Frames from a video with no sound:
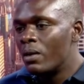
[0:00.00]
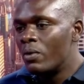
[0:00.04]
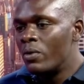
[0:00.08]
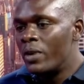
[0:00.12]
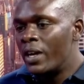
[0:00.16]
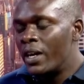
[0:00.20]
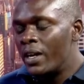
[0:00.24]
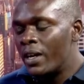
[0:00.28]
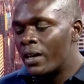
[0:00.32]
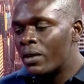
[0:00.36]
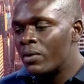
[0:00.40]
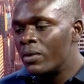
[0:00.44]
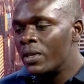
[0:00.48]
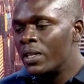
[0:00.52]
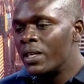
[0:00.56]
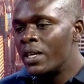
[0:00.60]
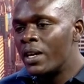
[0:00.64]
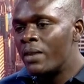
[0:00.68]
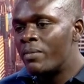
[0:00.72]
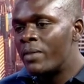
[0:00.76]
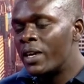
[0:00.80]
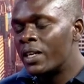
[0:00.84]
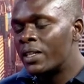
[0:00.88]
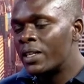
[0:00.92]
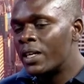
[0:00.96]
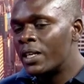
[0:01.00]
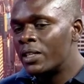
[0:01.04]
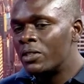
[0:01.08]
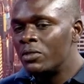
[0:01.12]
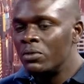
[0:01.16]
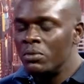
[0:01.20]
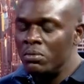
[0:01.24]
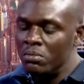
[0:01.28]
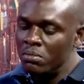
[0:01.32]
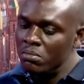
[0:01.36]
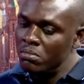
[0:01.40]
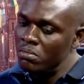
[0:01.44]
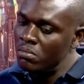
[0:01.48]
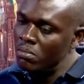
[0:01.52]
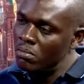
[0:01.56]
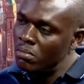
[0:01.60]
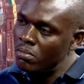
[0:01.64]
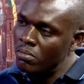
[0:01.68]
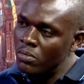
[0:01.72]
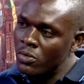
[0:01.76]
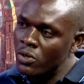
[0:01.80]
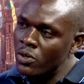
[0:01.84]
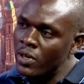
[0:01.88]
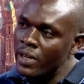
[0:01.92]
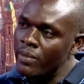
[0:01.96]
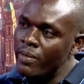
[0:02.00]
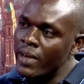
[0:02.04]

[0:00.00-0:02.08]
Unaenda kuingia matatu, mguu